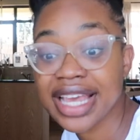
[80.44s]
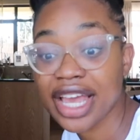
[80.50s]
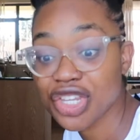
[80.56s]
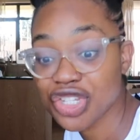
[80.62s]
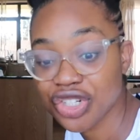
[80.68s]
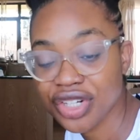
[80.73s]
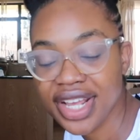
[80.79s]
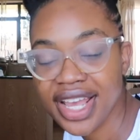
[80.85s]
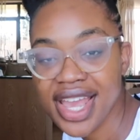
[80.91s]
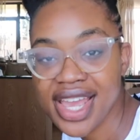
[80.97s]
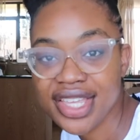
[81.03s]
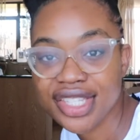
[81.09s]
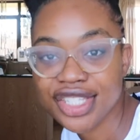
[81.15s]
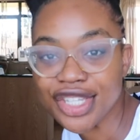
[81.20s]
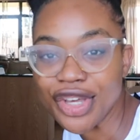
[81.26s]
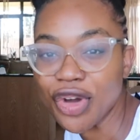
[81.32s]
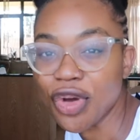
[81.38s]
yesterday,
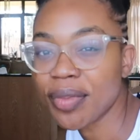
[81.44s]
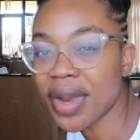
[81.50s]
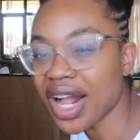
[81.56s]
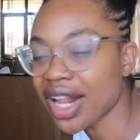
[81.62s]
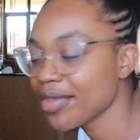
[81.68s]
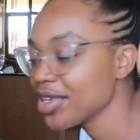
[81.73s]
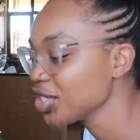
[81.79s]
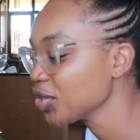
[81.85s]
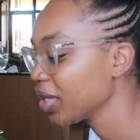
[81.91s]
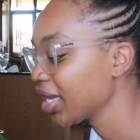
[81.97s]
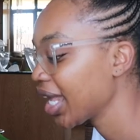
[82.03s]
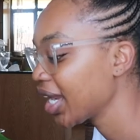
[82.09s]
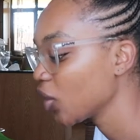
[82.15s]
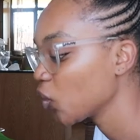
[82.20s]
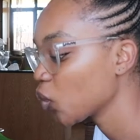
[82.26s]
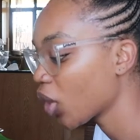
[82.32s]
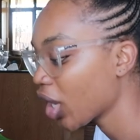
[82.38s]
so I'm not gonna be doing
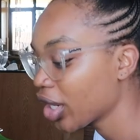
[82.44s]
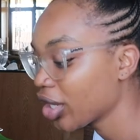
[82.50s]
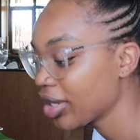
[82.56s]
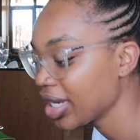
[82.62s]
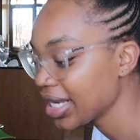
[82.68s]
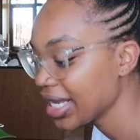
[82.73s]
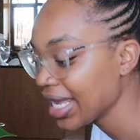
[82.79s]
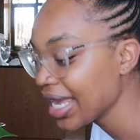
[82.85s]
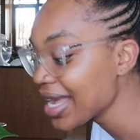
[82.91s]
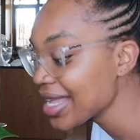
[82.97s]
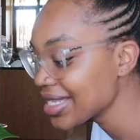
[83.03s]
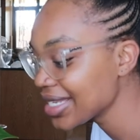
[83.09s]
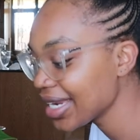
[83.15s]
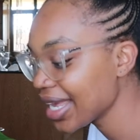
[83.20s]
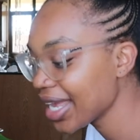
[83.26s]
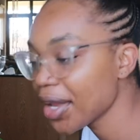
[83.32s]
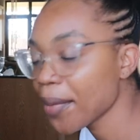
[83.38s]
any watering
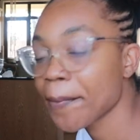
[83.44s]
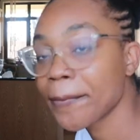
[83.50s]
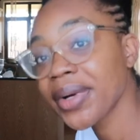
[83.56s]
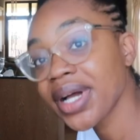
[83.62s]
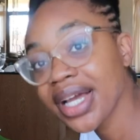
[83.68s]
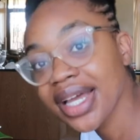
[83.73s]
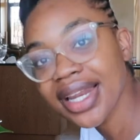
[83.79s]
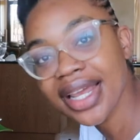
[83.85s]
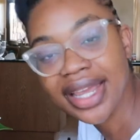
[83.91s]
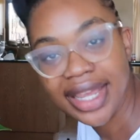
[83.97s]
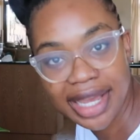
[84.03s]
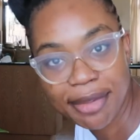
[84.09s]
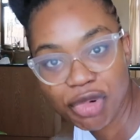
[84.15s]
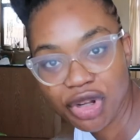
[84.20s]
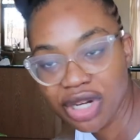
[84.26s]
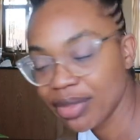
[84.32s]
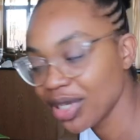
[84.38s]
today, but I
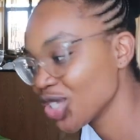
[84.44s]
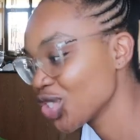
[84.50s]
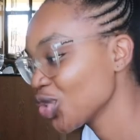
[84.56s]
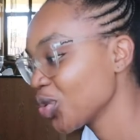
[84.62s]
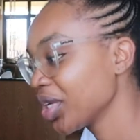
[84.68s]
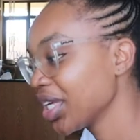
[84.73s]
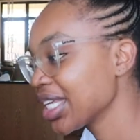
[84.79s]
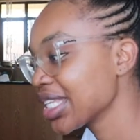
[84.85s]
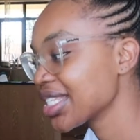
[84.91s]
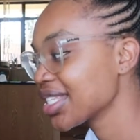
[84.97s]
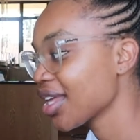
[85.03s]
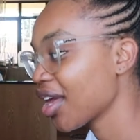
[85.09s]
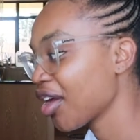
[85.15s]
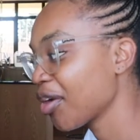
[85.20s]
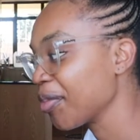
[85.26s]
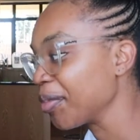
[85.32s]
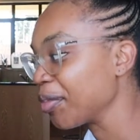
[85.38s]
am gonna be doing
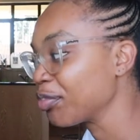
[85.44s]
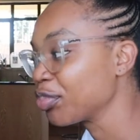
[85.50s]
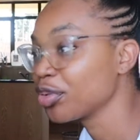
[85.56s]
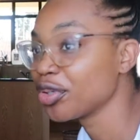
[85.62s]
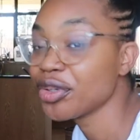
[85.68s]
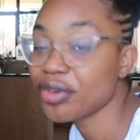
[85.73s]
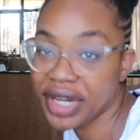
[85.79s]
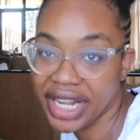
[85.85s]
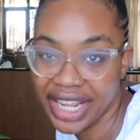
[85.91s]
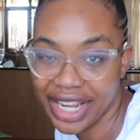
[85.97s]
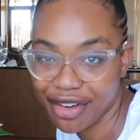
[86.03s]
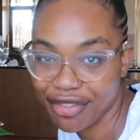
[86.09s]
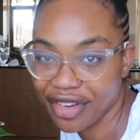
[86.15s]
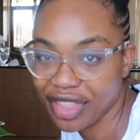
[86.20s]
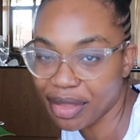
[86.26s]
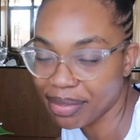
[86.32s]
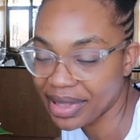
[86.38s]
some pruning
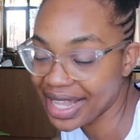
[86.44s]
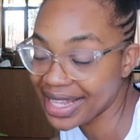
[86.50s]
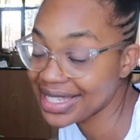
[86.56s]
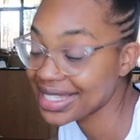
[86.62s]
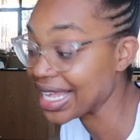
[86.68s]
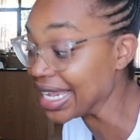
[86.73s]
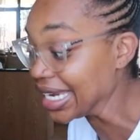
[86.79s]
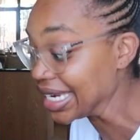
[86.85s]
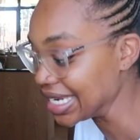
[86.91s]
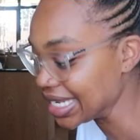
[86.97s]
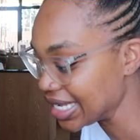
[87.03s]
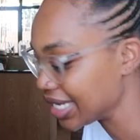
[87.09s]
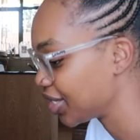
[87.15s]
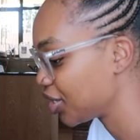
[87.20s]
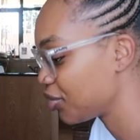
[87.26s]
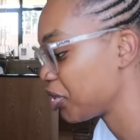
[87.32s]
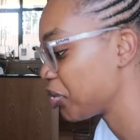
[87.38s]
for the plants that
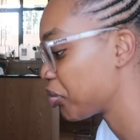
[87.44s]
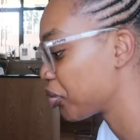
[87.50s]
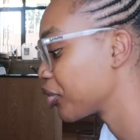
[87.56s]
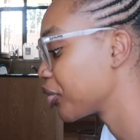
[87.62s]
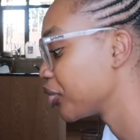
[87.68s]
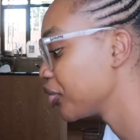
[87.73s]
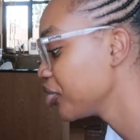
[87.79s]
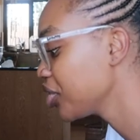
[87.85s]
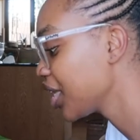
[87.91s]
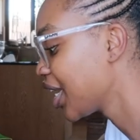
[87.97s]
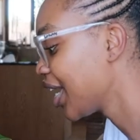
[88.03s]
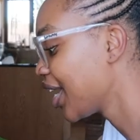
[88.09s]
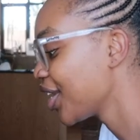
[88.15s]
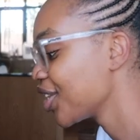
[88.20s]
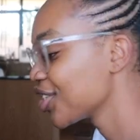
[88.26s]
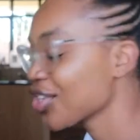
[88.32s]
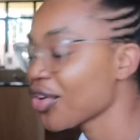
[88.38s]
need to be pruned.
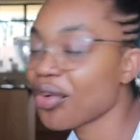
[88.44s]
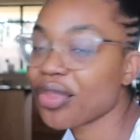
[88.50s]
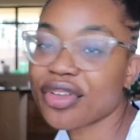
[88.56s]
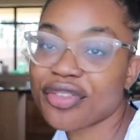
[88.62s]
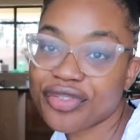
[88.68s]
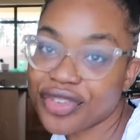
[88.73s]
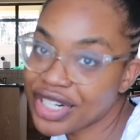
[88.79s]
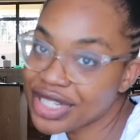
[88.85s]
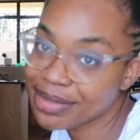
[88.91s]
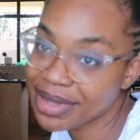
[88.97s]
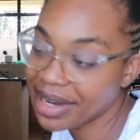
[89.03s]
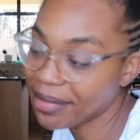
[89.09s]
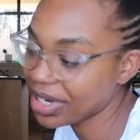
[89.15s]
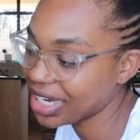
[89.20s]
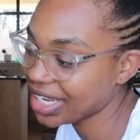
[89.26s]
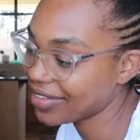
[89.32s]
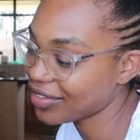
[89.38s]
So the first plant
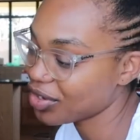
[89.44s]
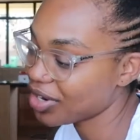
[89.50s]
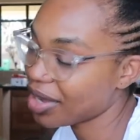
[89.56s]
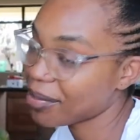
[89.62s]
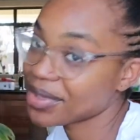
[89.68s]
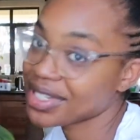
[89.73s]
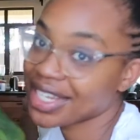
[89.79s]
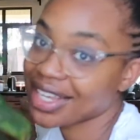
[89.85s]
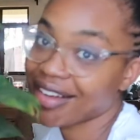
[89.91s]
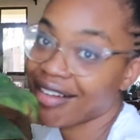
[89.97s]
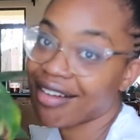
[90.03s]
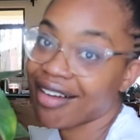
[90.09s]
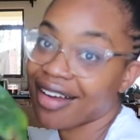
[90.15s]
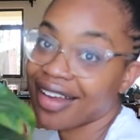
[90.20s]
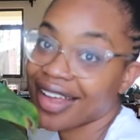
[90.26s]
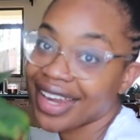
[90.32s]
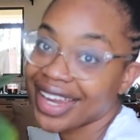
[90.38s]
I'm gonna give you an update
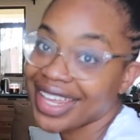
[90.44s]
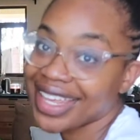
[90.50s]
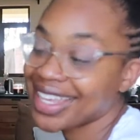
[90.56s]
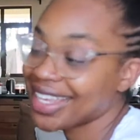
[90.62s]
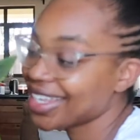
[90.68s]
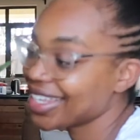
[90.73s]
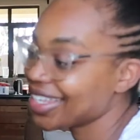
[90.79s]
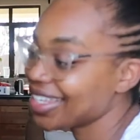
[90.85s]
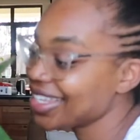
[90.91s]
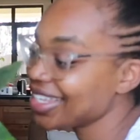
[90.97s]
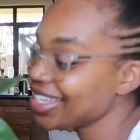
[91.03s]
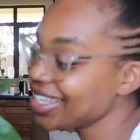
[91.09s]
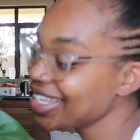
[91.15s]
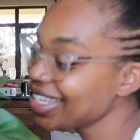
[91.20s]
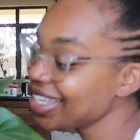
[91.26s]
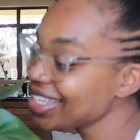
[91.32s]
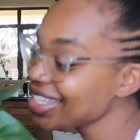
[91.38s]
on
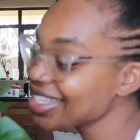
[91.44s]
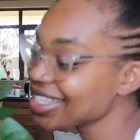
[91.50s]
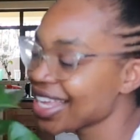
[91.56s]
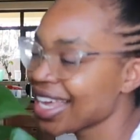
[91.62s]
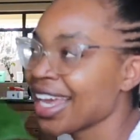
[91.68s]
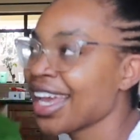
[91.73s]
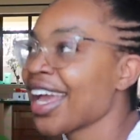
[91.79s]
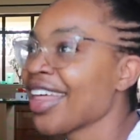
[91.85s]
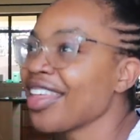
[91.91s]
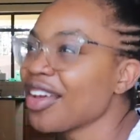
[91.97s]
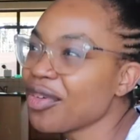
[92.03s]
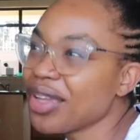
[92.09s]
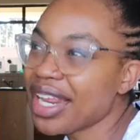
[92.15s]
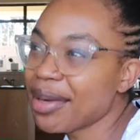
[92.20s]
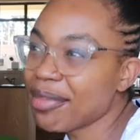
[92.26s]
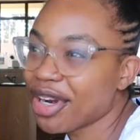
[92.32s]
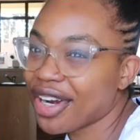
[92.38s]
is, I think
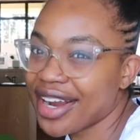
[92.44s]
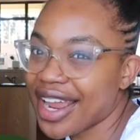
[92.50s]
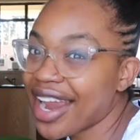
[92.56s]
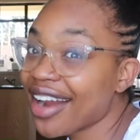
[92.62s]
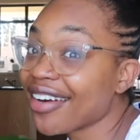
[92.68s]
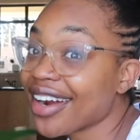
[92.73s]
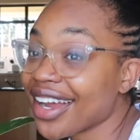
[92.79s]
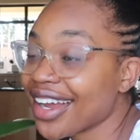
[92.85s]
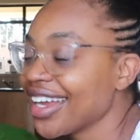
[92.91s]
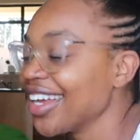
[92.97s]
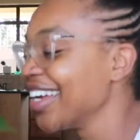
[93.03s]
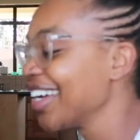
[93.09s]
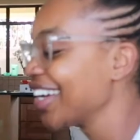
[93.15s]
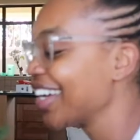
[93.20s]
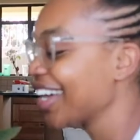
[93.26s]
we named her Hera.